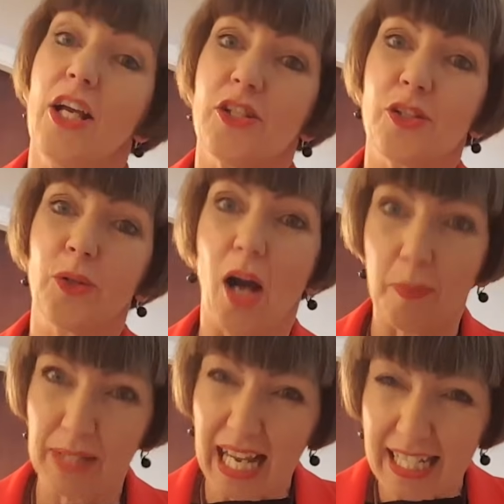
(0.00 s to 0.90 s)
So I'll
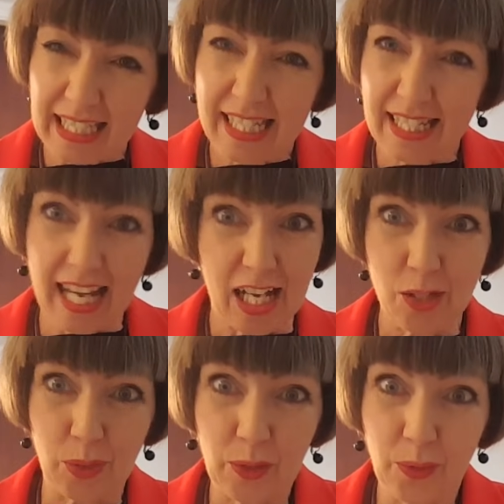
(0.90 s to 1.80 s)
be adding to that
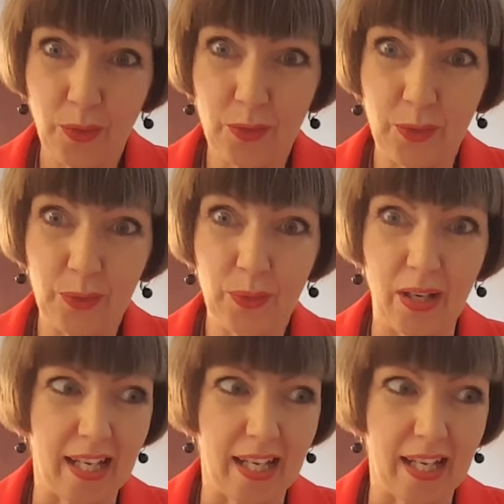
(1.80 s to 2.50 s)
as we go through